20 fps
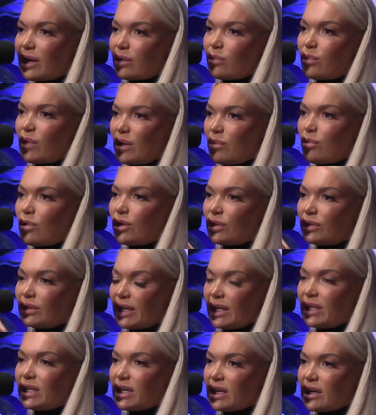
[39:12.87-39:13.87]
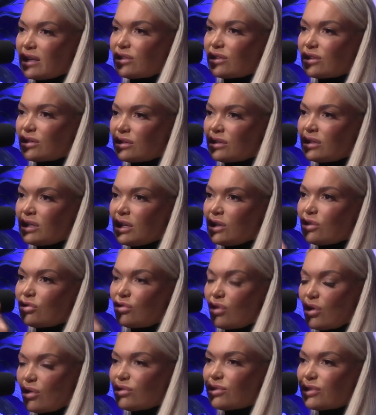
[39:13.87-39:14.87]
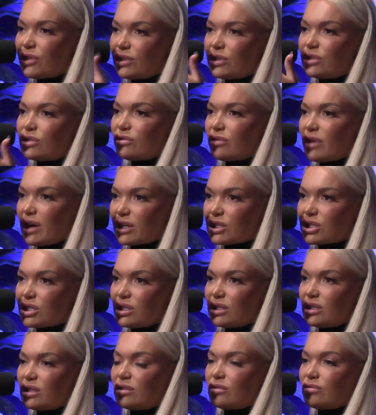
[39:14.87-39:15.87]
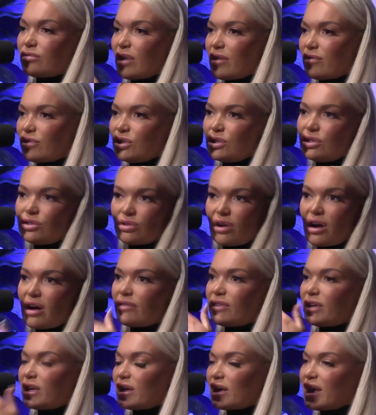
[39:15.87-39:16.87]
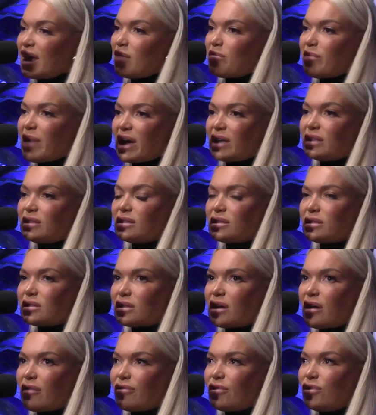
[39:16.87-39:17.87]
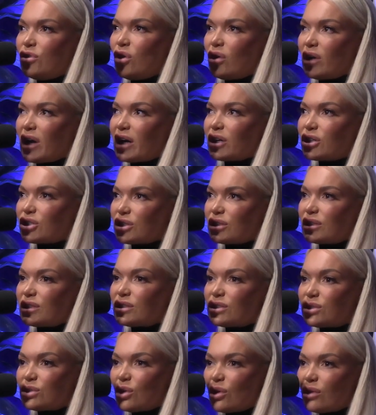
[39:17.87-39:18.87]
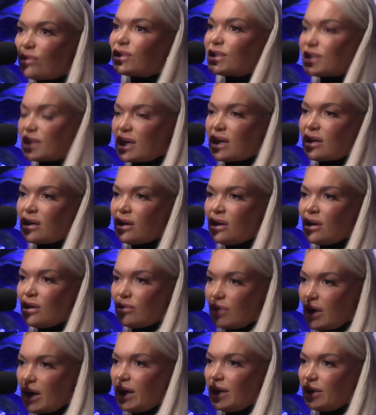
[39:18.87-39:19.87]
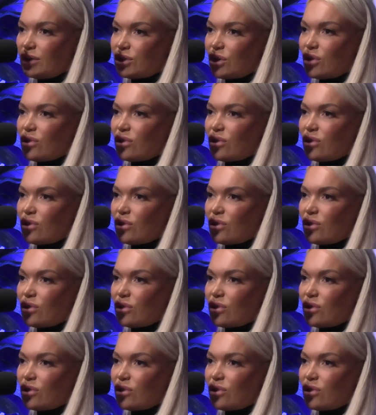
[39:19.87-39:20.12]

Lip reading: Like, we were leading the growth and the direction and revenue driving and campaigns and stuff, not actually servicing, right?